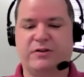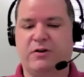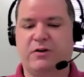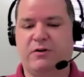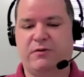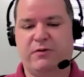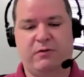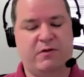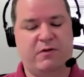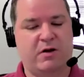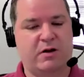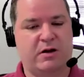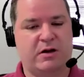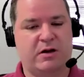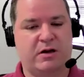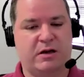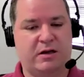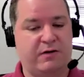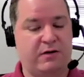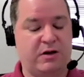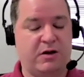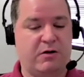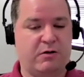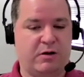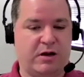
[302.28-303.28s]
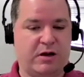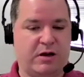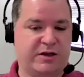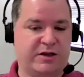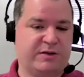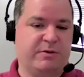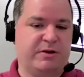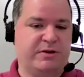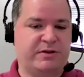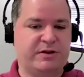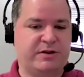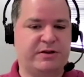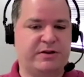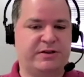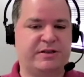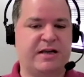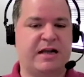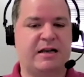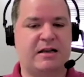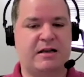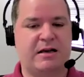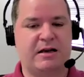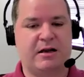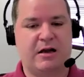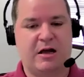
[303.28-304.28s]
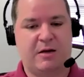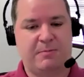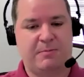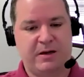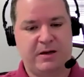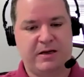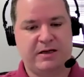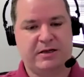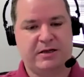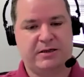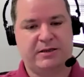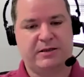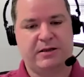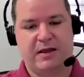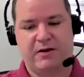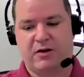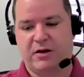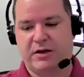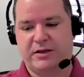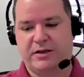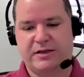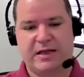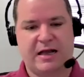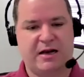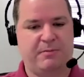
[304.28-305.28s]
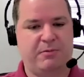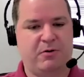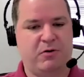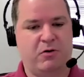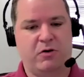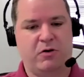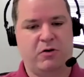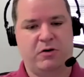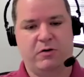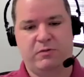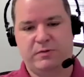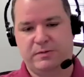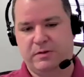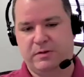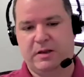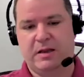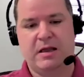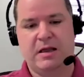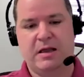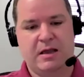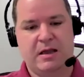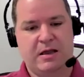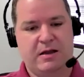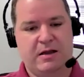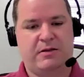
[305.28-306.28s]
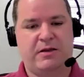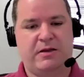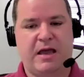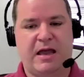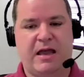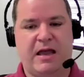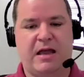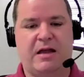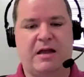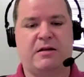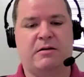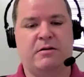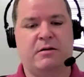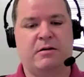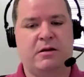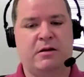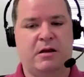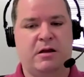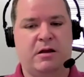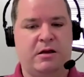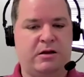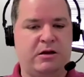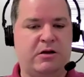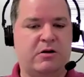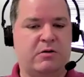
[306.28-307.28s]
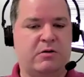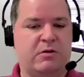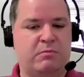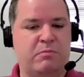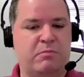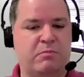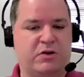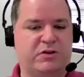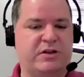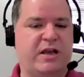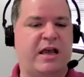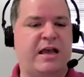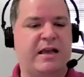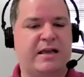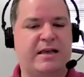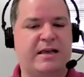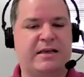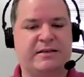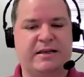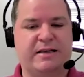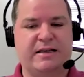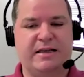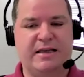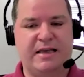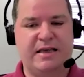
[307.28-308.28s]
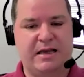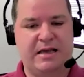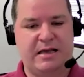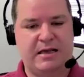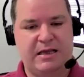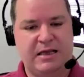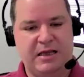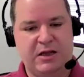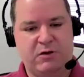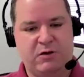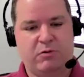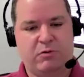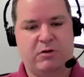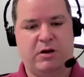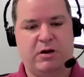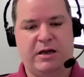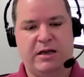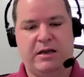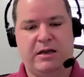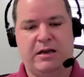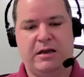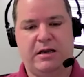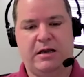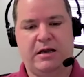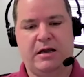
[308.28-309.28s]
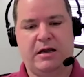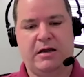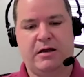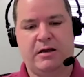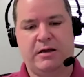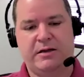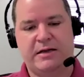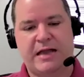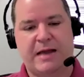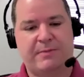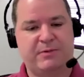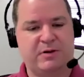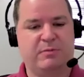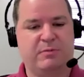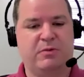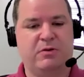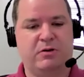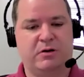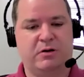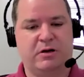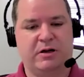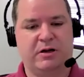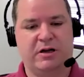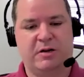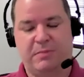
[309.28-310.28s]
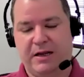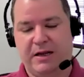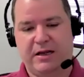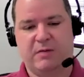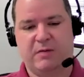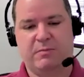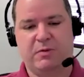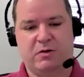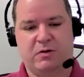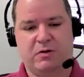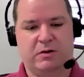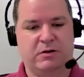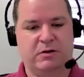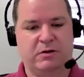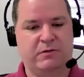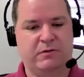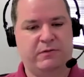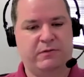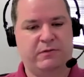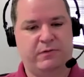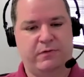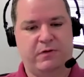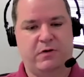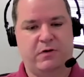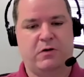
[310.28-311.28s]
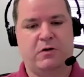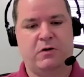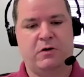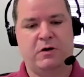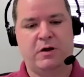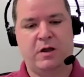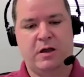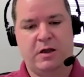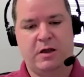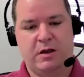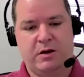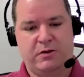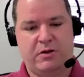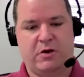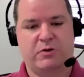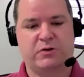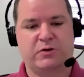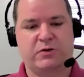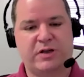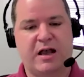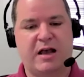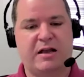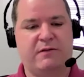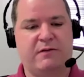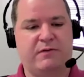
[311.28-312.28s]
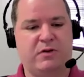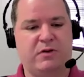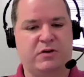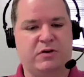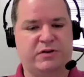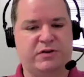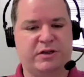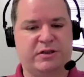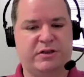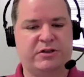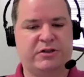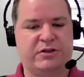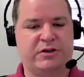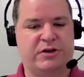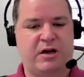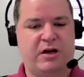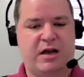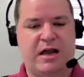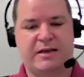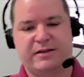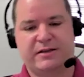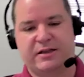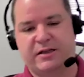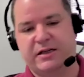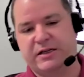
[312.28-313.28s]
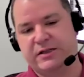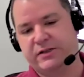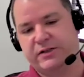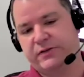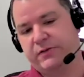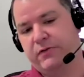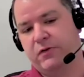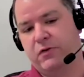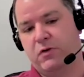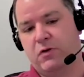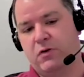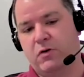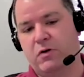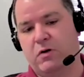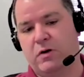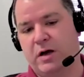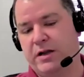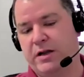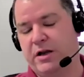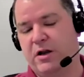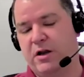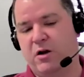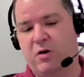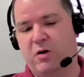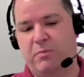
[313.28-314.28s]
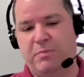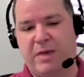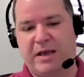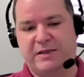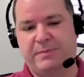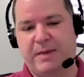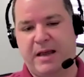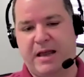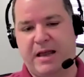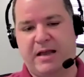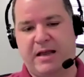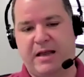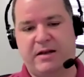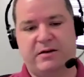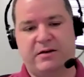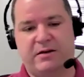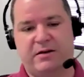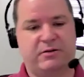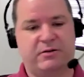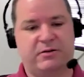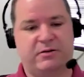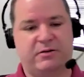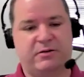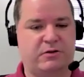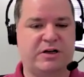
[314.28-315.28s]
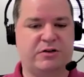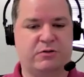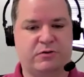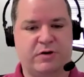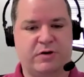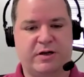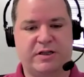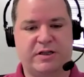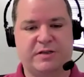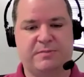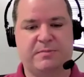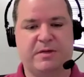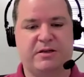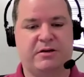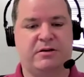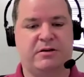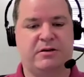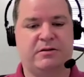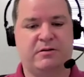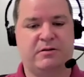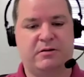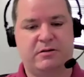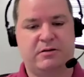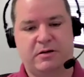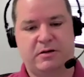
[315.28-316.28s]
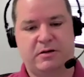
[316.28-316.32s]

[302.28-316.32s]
So if you've got a customer that's a satellite uplink, they've got a teleport, then Mosaic is equally adaptable and applicable for those kind of usage as it is for a baseband terrestrial transmitter